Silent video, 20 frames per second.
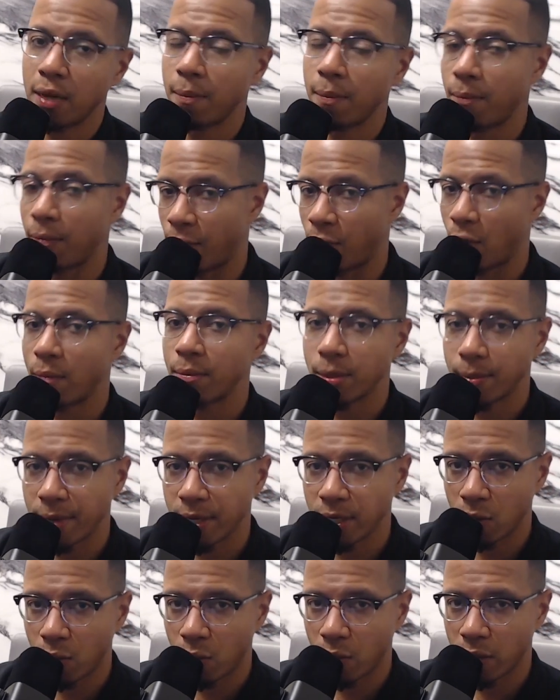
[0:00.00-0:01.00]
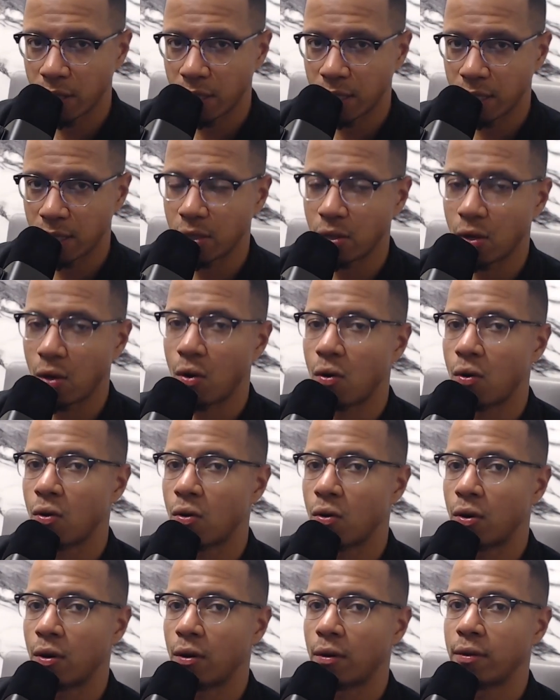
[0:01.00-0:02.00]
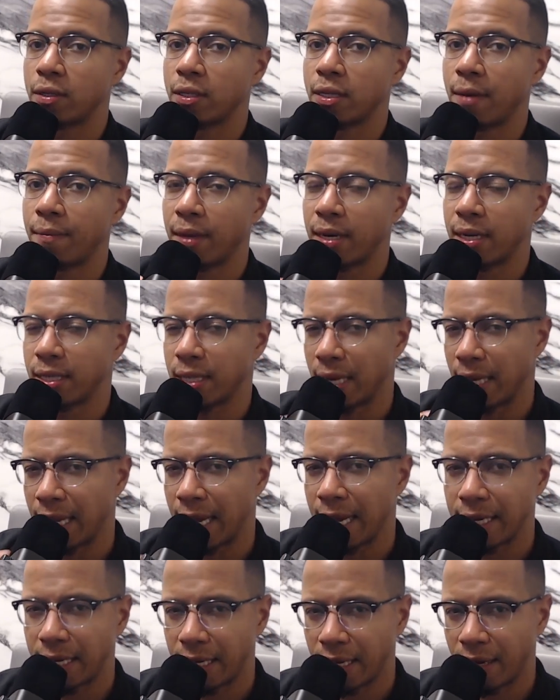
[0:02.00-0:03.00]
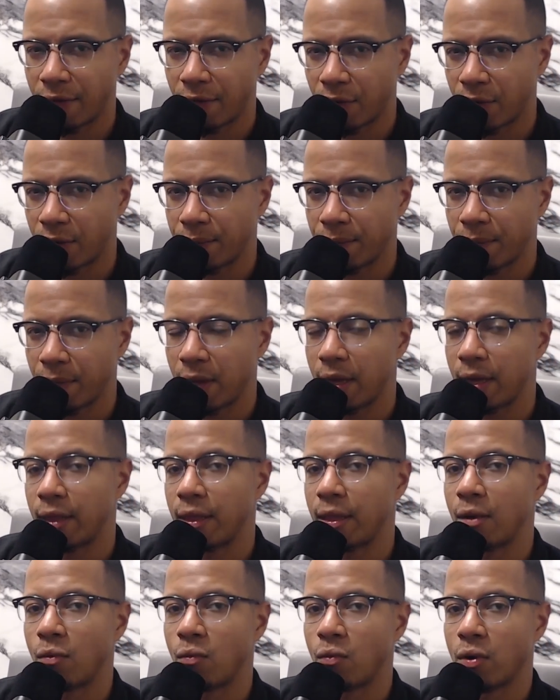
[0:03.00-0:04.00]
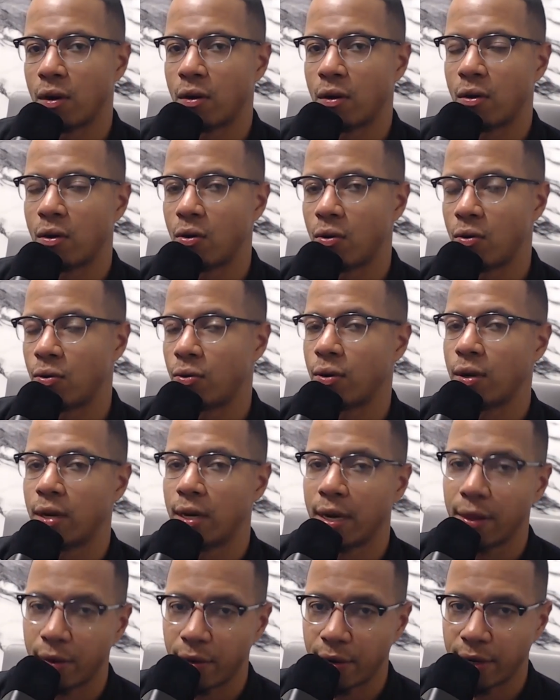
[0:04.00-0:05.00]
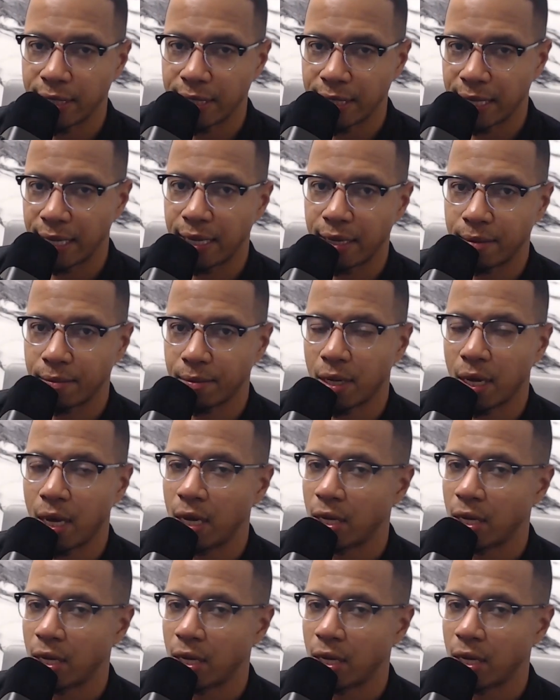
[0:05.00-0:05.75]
Performance based questions are something that's a lot different than what are on other exams.